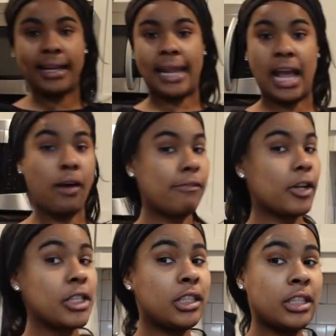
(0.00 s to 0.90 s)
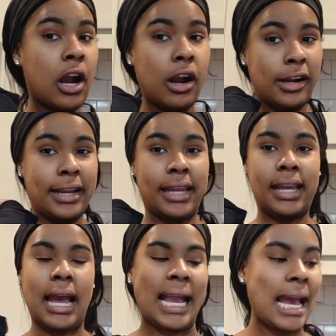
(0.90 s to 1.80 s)
Now for
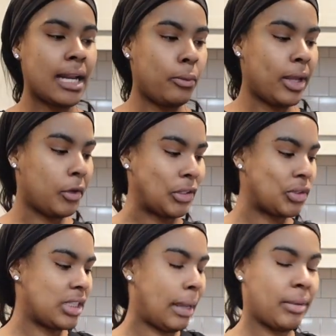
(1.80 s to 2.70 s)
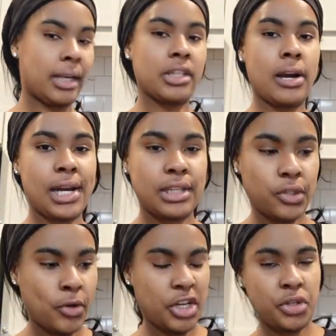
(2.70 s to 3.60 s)
Target, I kind of went grocery shopping at Target
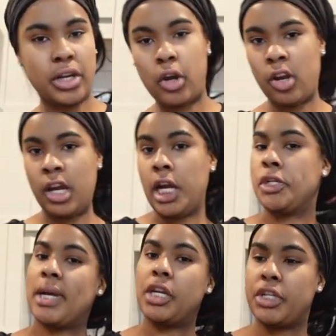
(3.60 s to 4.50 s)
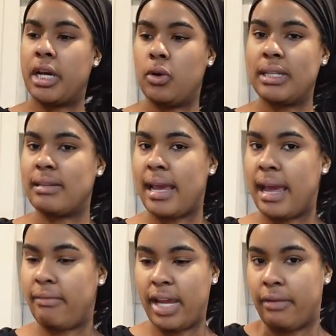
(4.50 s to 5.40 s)
too, because you know Trader Joe's doesn't
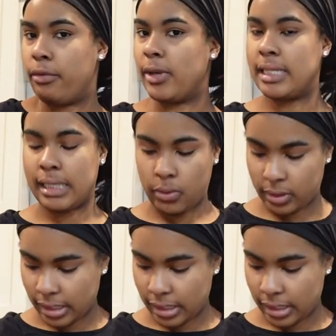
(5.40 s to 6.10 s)
have every single